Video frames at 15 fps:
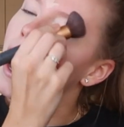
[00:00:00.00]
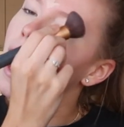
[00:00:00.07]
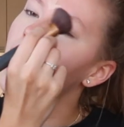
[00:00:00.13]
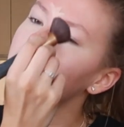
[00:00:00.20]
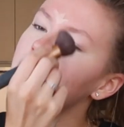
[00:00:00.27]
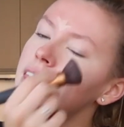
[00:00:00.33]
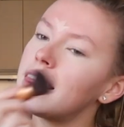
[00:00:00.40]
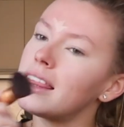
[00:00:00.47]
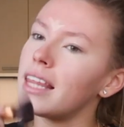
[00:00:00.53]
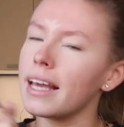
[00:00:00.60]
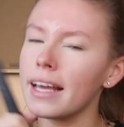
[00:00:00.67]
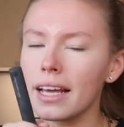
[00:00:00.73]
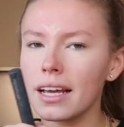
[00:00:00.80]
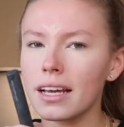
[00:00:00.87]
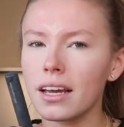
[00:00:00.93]
I
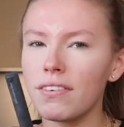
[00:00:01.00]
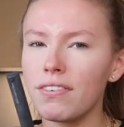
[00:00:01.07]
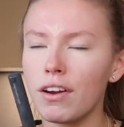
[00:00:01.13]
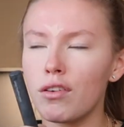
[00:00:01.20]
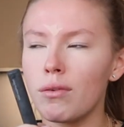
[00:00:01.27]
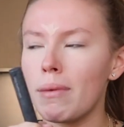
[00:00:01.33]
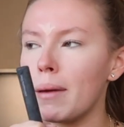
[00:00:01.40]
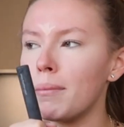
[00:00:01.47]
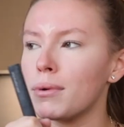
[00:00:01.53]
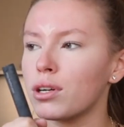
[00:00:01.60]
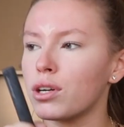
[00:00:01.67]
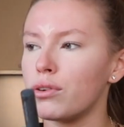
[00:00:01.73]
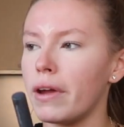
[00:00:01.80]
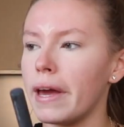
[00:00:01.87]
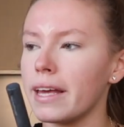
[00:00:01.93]
think if I remember
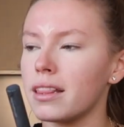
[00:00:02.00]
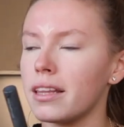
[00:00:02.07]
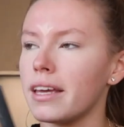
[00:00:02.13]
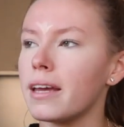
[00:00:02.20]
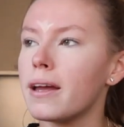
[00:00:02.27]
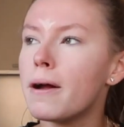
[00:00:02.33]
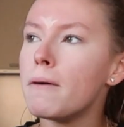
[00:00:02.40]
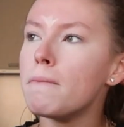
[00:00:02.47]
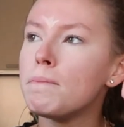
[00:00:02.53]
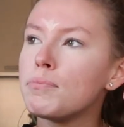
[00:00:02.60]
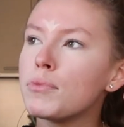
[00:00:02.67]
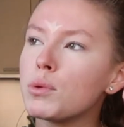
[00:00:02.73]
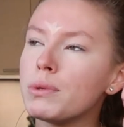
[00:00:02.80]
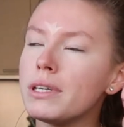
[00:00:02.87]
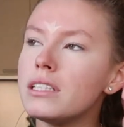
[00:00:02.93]
correctly,
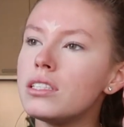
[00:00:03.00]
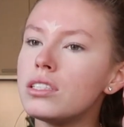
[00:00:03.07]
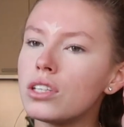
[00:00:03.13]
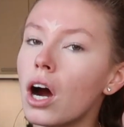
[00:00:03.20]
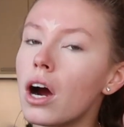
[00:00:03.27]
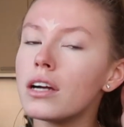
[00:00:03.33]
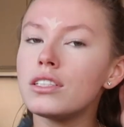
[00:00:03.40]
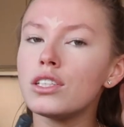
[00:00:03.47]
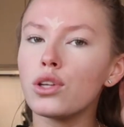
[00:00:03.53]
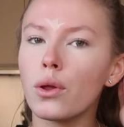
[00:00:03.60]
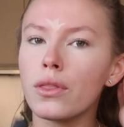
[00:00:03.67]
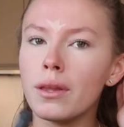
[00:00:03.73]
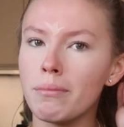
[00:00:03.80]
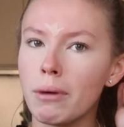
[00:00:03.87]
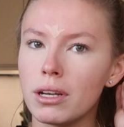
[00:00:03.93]
we started
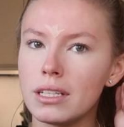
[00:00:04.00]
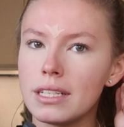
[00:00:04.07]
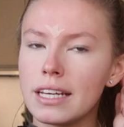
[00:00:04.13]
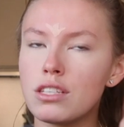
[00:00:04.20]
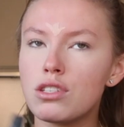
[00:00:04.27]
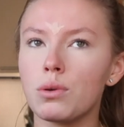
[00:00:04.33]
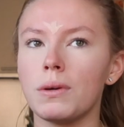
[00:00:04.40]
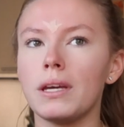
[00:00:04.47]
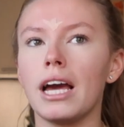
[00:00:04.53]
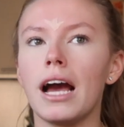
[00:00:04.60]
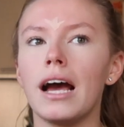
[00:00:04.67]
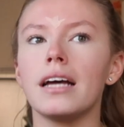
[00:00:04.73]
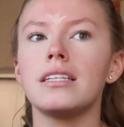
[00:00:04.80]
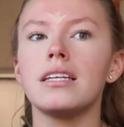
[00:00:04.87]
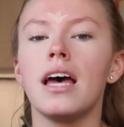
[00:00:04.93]
on the Monday, so we
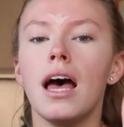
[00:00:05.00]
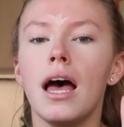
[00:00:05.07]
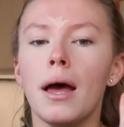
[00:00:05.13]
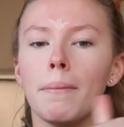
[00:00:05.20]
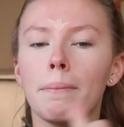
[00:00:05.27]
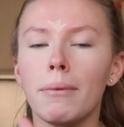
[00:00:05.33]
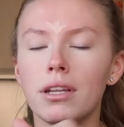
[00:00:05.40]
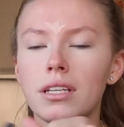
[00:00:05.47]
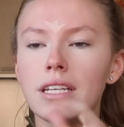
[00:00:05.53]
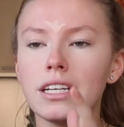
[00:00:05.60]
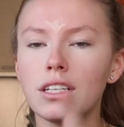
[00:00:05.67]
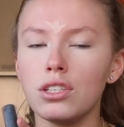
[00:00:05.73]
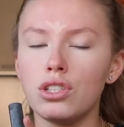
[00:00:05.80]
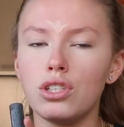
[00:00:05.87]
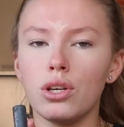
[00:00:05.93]
had
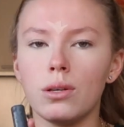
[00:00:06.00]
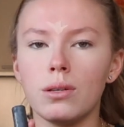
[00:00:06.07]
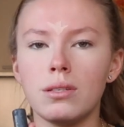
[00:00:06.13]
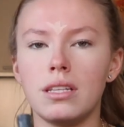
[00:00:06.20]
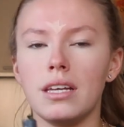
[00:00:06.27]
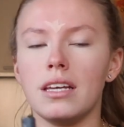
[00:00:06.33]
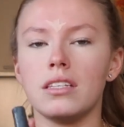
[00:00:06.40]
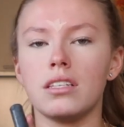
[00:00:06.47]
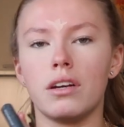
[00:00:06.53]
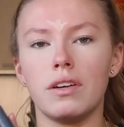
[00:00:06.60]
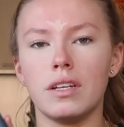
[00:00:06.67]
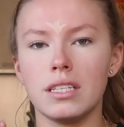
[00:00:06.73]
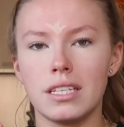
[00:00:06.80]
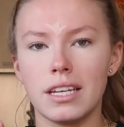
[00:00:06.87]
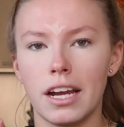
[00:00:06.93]
Monday and Tuesday as our
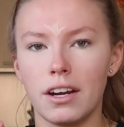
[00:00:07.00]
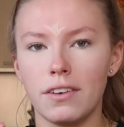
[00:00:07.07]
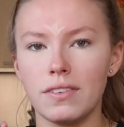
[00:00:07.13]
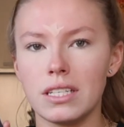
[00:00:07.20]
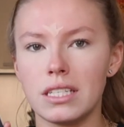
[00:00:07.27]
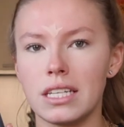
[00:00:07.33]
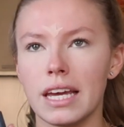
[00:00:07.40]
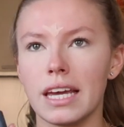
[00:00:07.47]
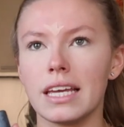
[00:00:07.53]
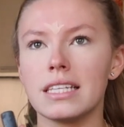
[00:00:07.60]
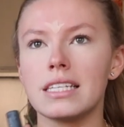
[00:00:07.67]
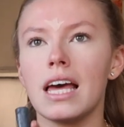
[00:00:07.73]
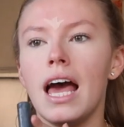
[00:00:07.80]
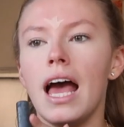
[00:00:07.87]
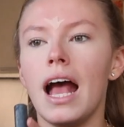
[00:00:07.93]
in-service
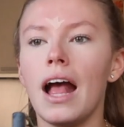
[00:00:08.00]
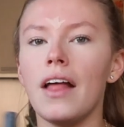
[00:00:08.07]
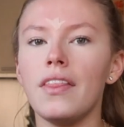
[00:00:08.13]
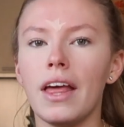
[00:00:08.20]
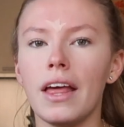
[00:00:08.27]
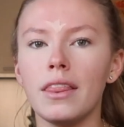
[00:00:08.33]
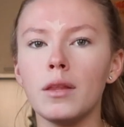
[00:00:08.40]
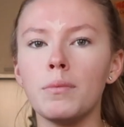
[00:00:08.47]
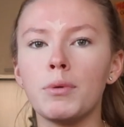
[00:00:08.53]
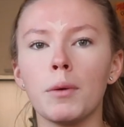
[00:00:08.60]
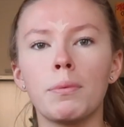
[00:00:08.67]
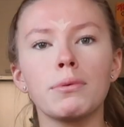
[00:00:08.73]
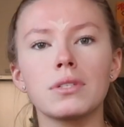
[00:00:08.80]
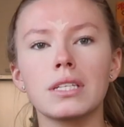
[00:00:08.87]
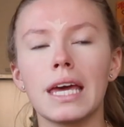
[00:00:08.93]
days, and then the pupils